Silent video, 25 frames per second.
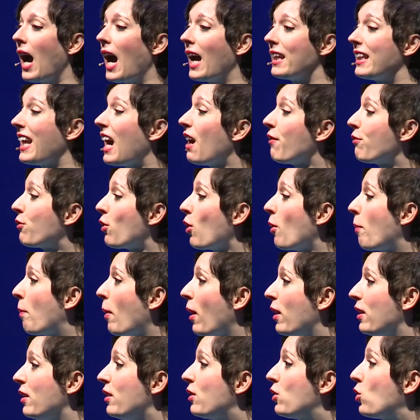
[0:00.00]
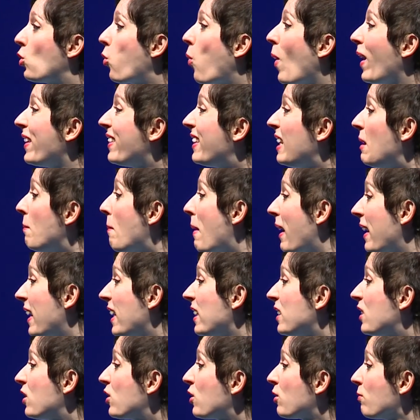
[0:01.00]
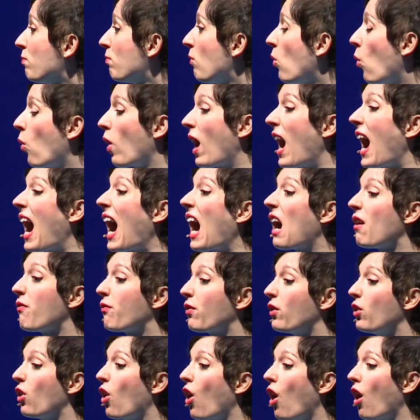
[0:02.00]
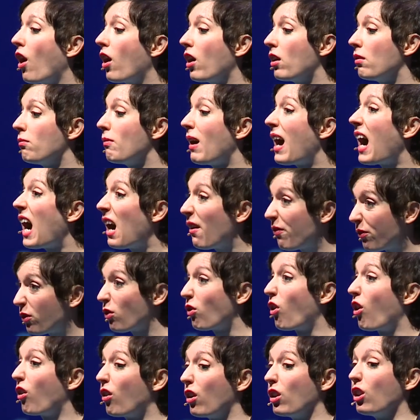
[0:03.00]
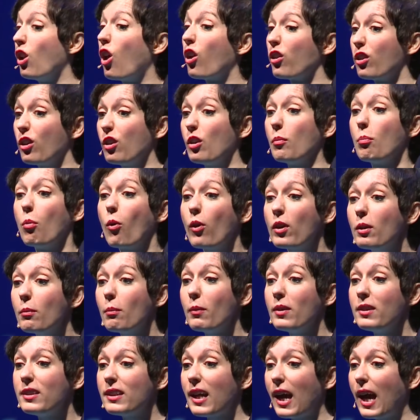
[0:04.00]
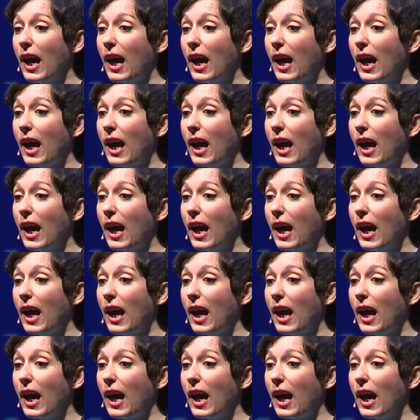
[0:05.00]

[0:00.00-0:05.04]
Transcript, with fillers: And after about 20 minutes or half an hour after our allotted appointment